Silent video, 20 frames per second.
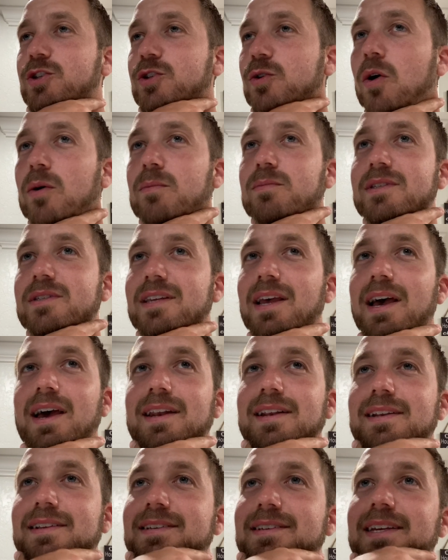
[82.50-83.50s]
so
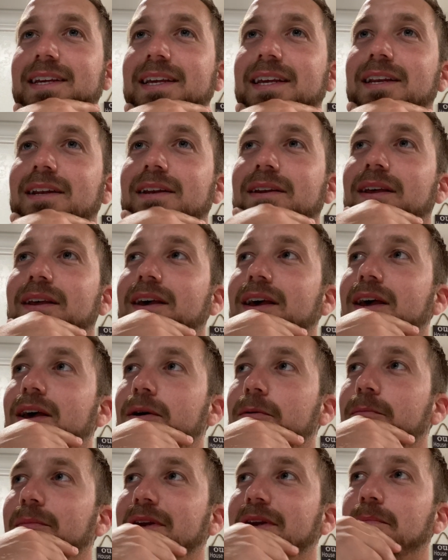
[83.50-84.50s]
upset seeing
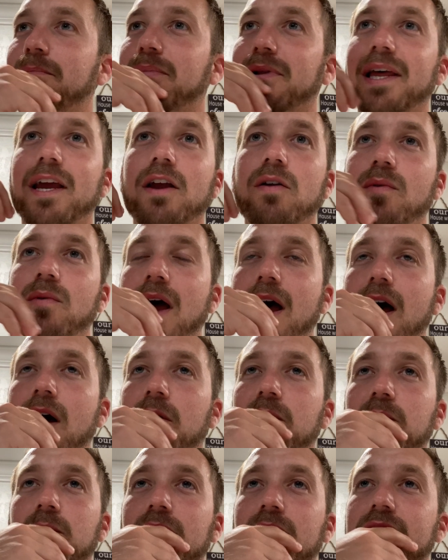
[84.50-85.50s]
me play
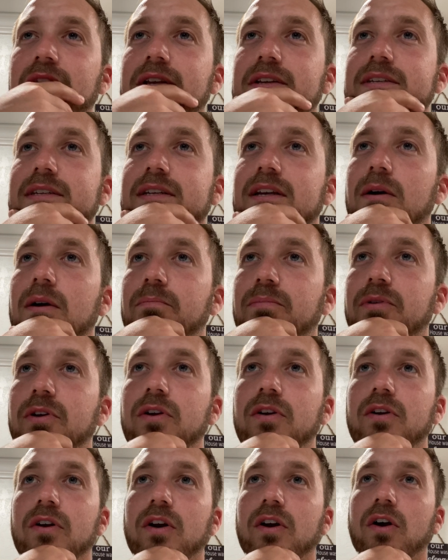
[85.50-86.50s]
around with this
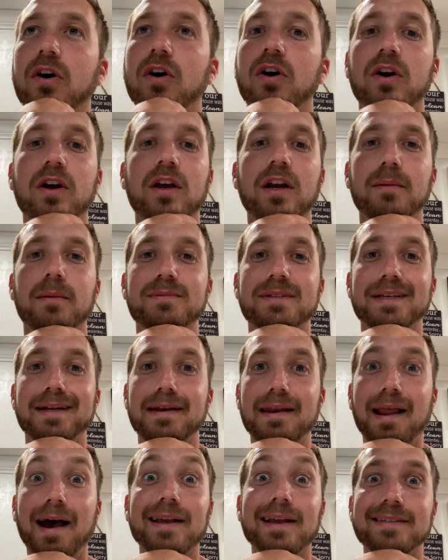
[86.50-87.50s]
computer, hook it up to
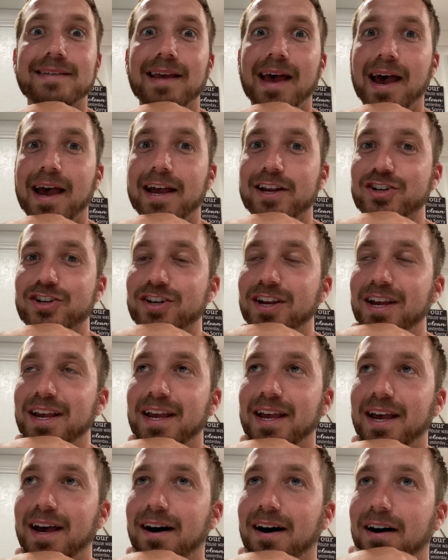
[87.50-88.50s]
NiceHash,
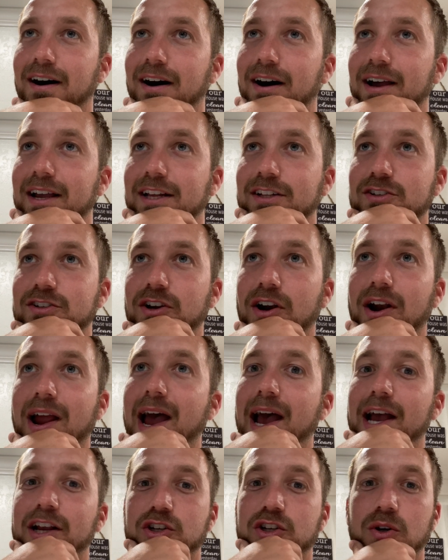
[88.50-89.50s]
and start
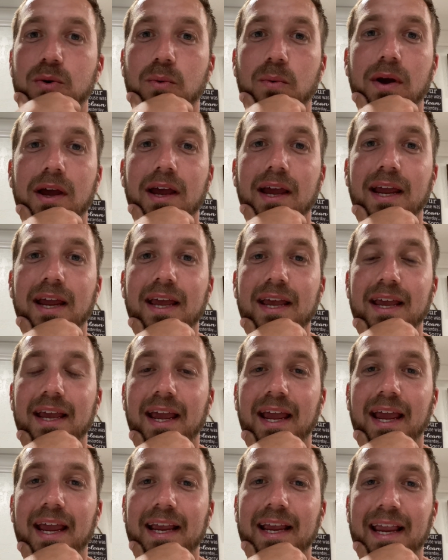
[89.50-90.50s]
hashing away
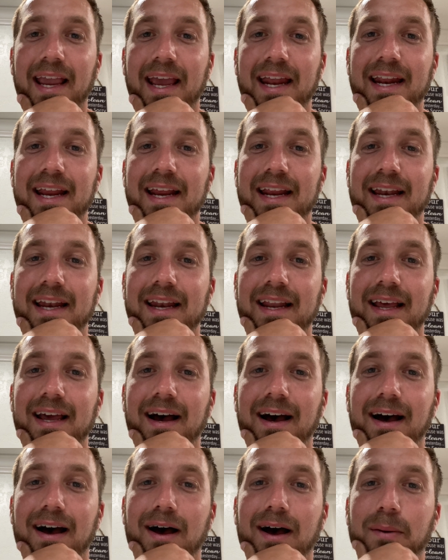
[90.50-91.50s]
and getting
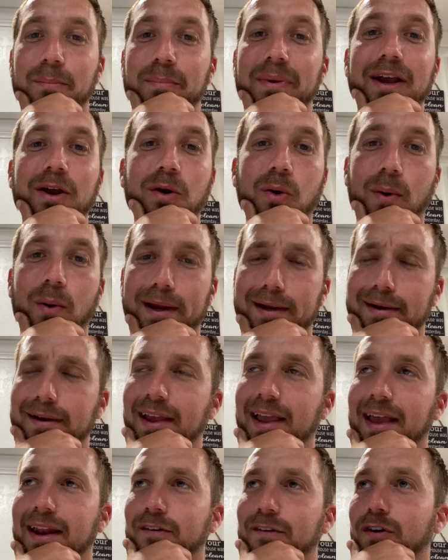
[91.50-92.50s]
Bitcoin.
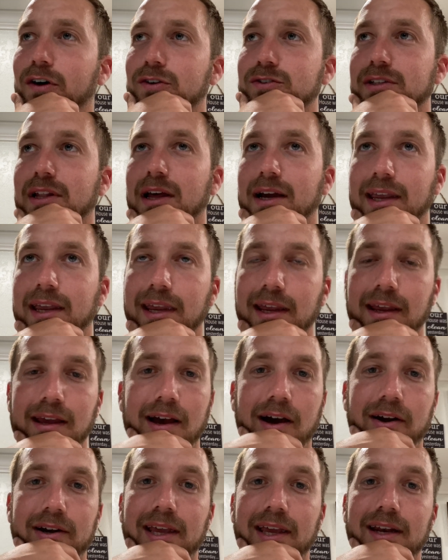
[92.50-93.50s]
And if I was lucky,
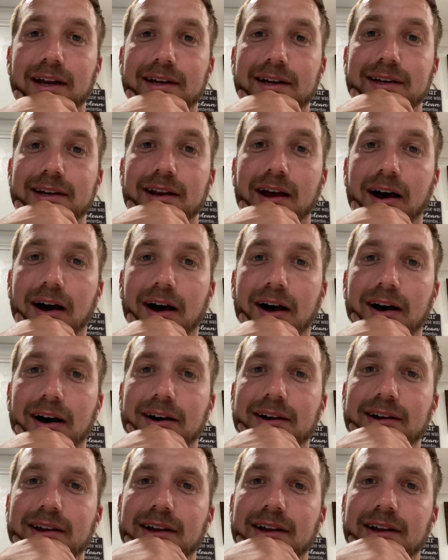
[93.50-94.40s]
I'd get a